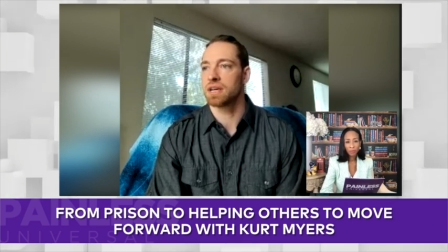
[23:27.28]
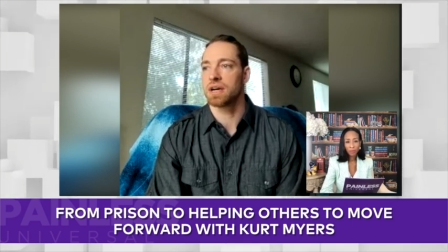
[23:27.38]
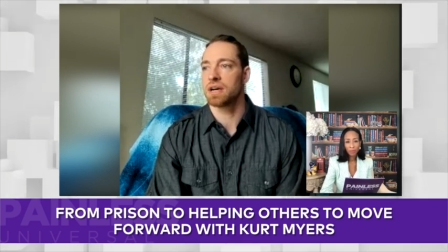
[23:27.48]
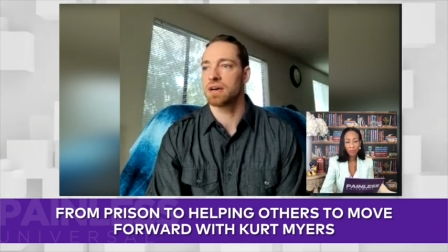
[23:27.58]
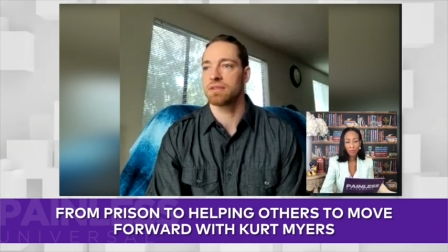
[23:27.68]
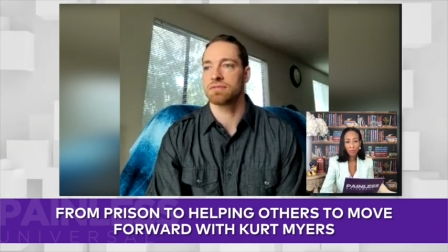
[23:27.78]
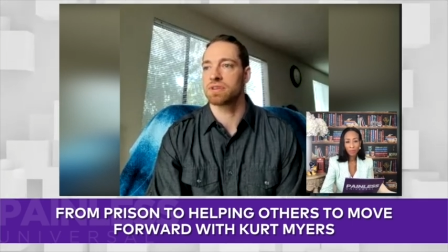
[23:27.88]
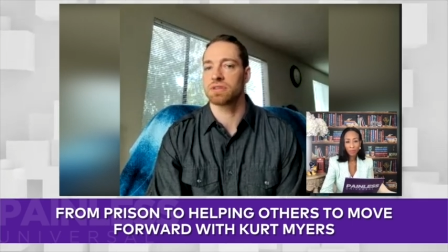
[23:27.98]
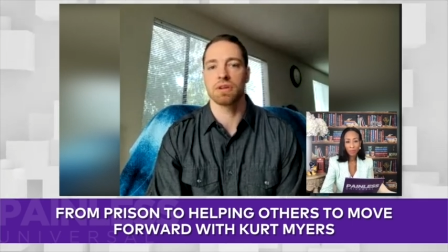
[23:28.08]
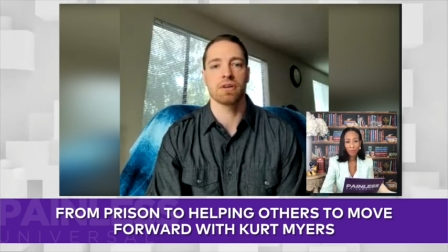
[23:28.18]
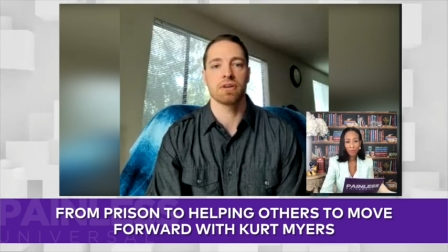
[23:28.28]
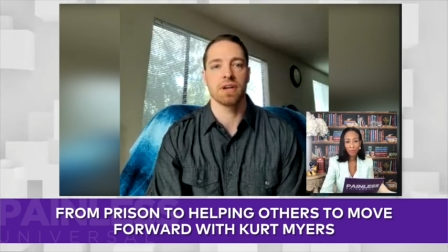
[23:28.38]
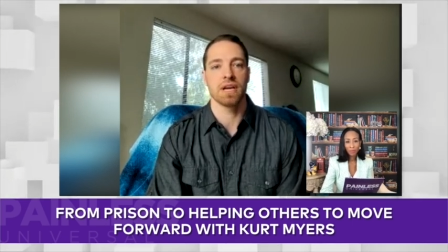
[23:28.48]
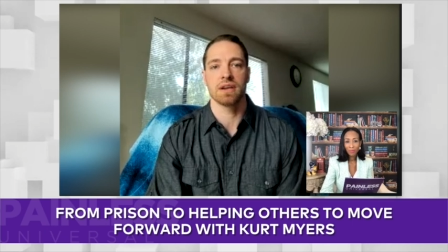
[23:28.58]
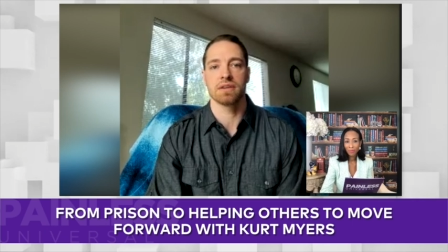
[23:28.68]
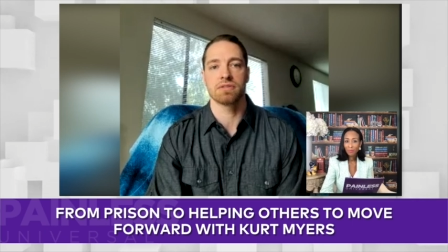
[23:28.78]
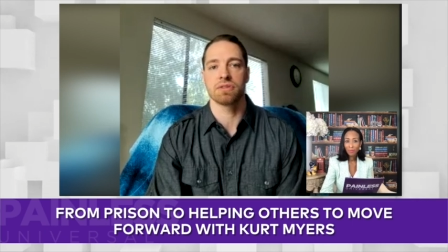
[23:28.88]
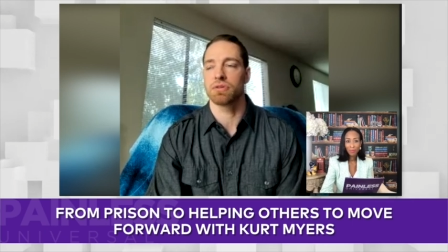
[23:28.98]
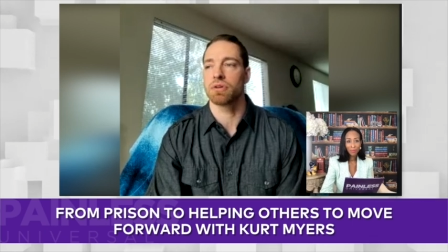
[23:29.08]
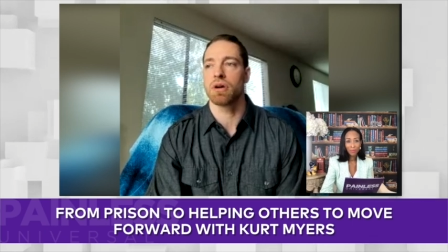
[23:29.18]
uh, to learn and
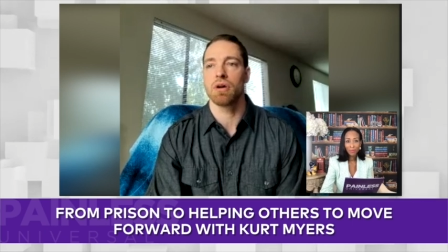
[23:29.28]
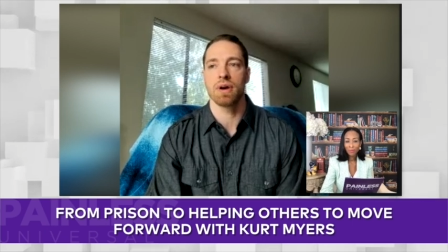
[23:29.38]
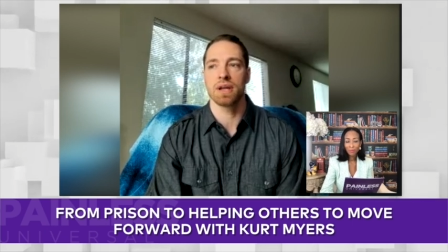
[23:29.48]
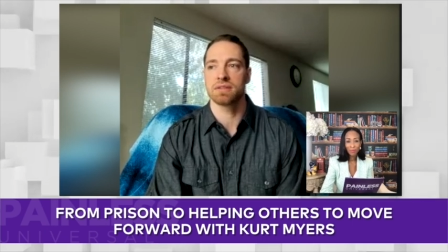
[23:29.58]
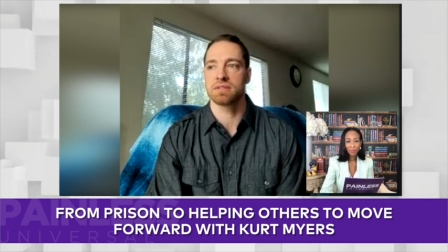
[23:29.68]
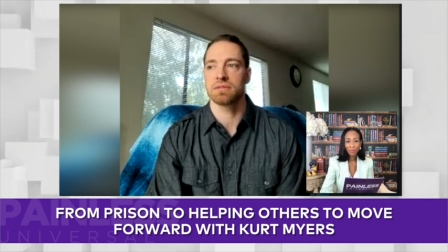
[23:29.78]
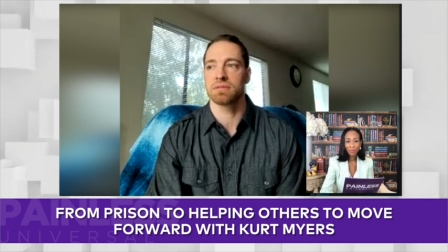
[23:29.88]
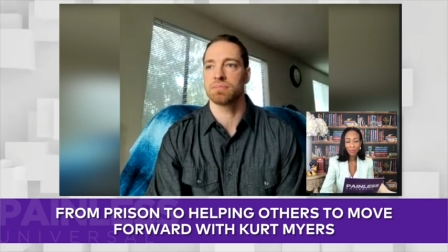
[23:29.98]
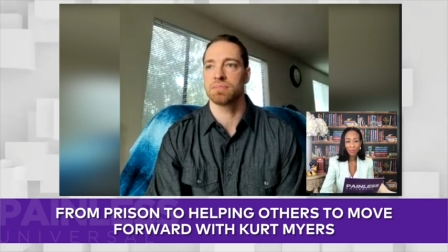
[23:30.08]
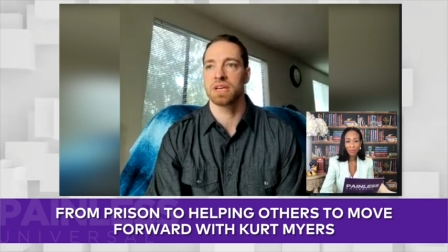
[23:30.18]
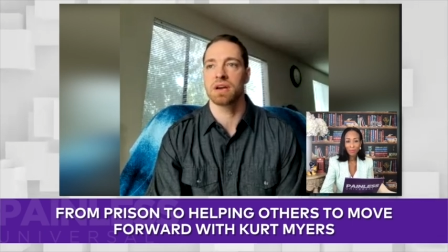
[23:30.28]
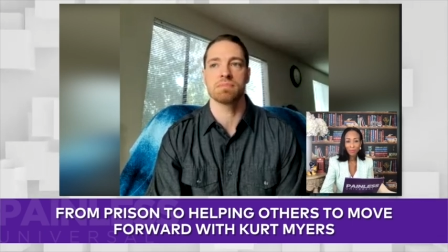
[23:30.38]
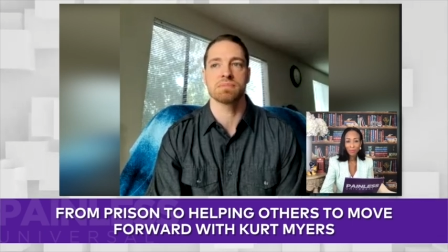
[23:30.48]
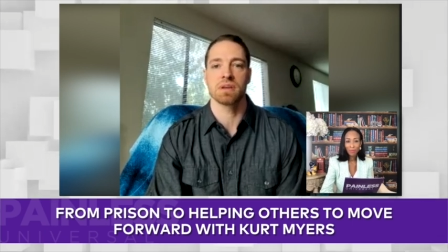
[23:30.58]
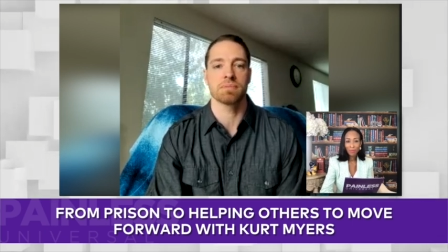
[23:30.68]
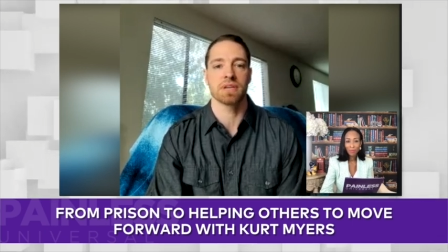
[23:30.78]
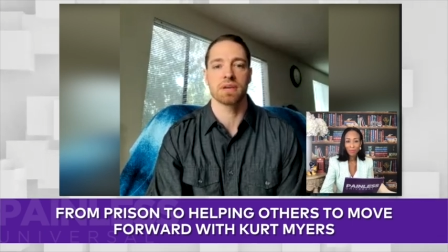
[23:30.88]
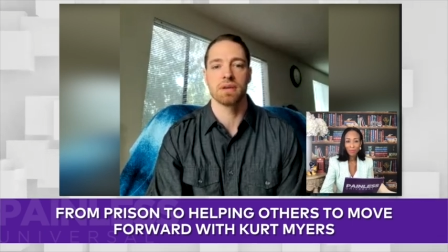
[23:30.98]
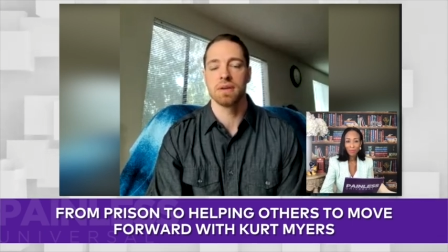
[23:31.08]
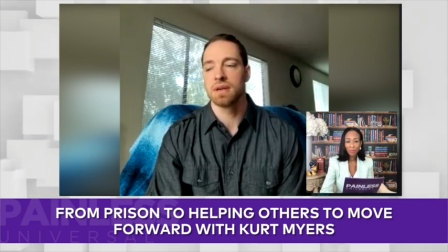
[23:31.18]
to grow and to become something
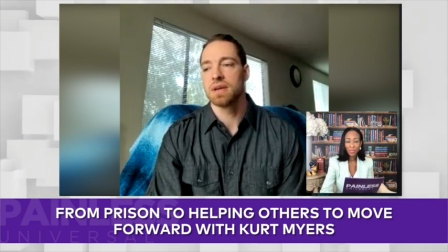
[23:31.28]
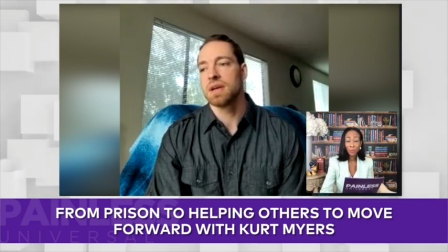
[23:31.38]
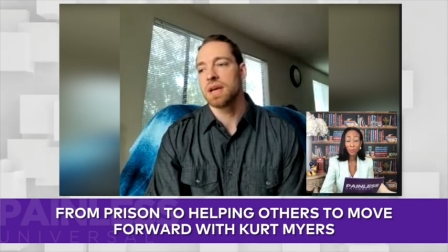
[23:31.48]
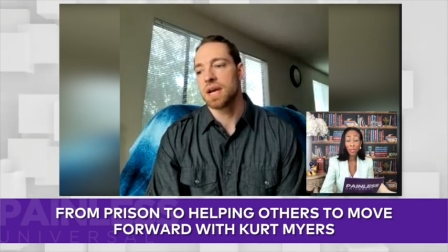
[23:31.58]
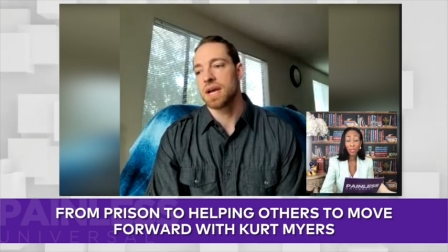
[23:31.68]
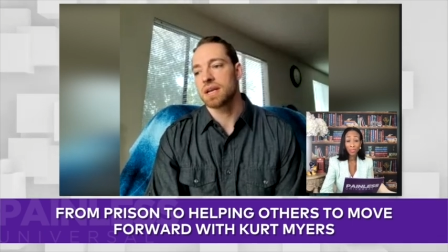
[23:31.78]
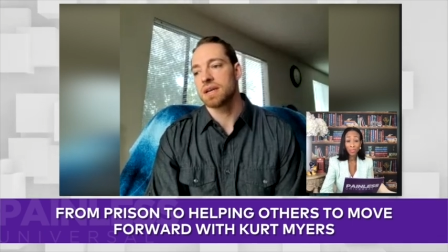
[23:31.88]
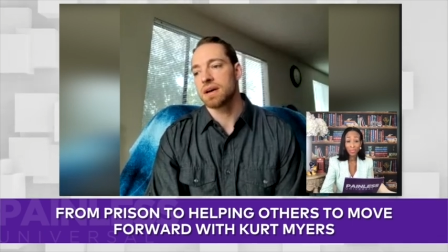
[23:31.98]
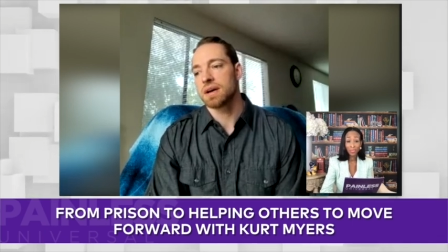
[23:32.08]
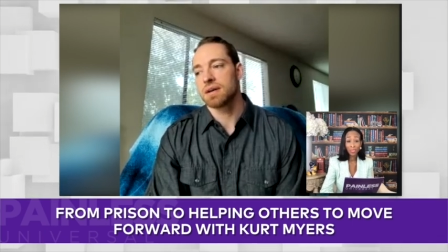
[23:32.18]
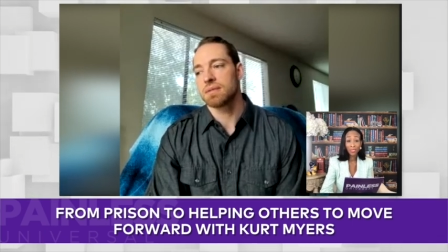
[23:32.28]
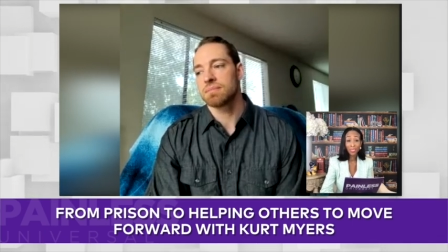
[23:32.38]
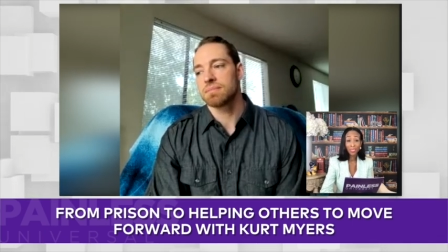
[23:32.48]
and um,